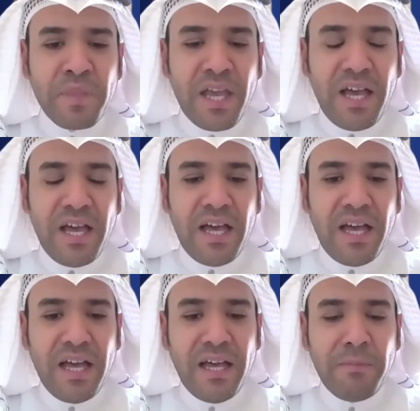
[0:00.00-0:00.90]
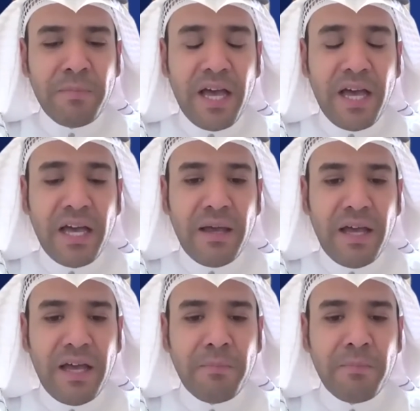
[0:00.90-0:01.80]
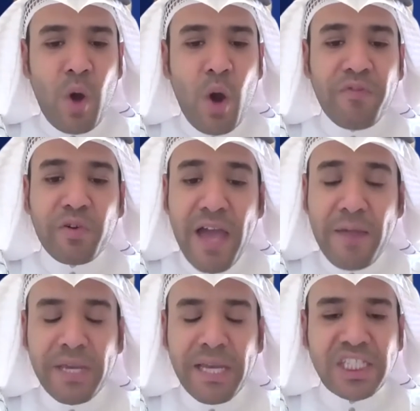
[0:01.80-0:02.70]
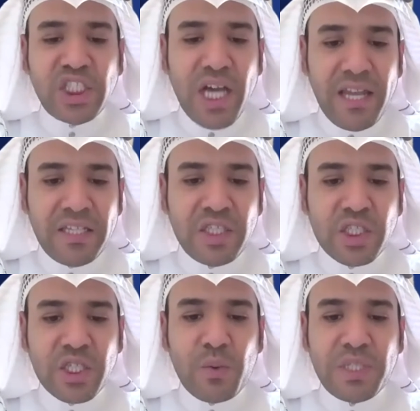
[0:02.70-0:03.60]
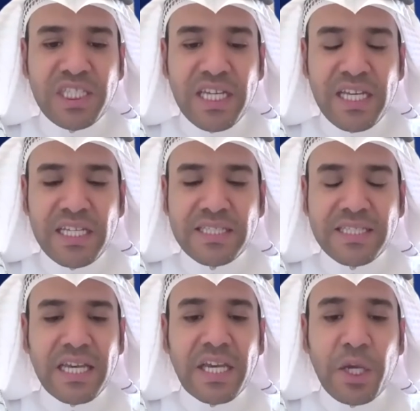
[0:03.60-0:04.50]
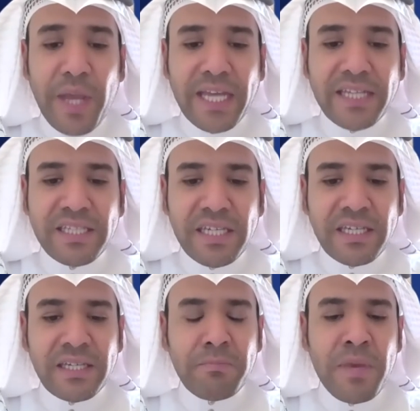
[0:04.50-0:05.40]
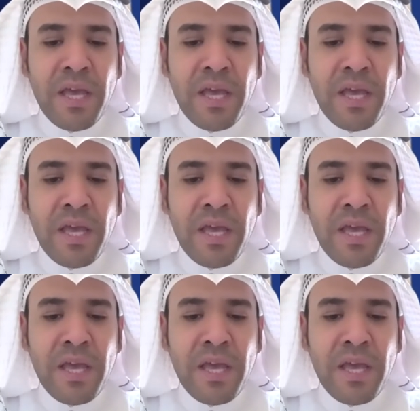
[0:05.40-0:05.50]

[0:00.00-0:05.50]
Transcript: uh, um, uh, um overcoming a challenge, which is creating